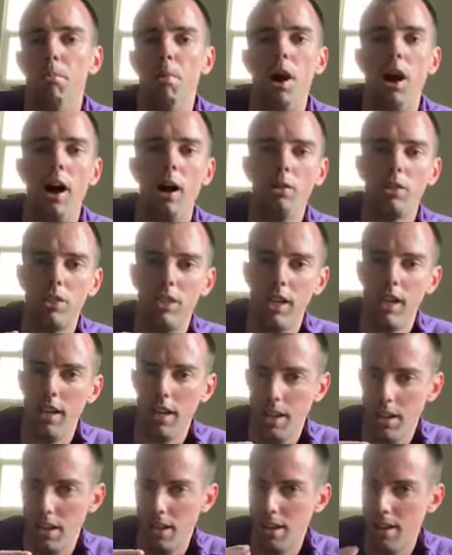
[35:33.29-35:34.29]
I would
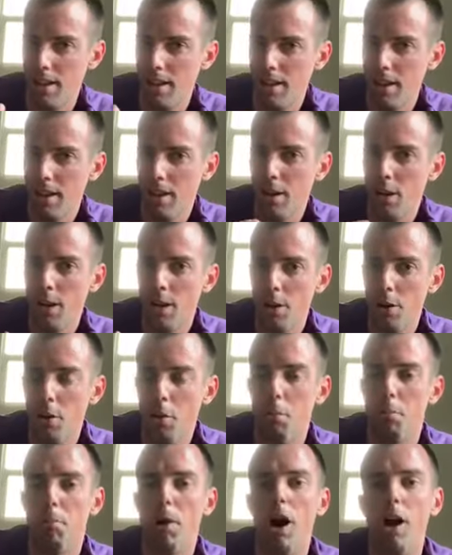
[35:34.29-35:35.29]
say
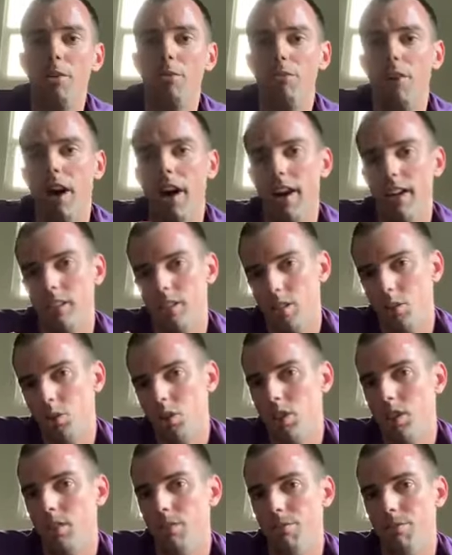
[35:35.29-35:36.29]
modify as you
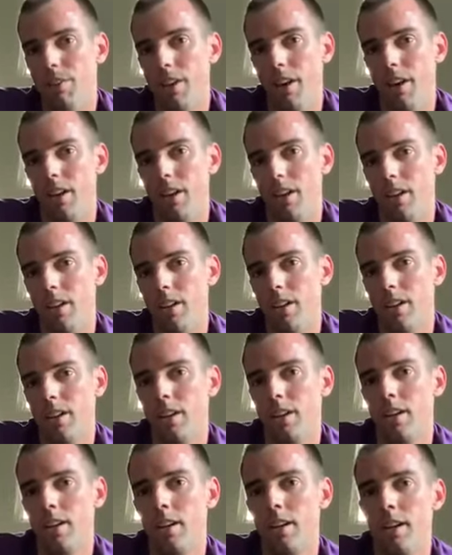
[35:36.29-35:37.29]
see fit,
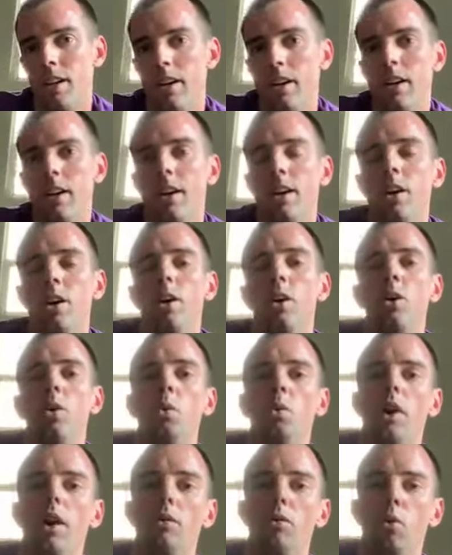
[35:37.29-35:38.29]

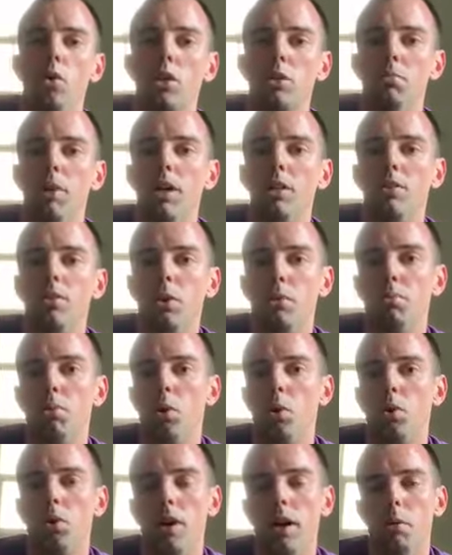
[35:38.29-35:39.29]
whatever works best for your
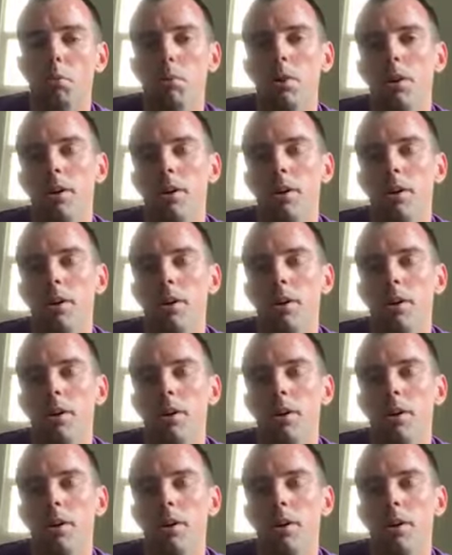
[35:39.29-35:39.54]
program.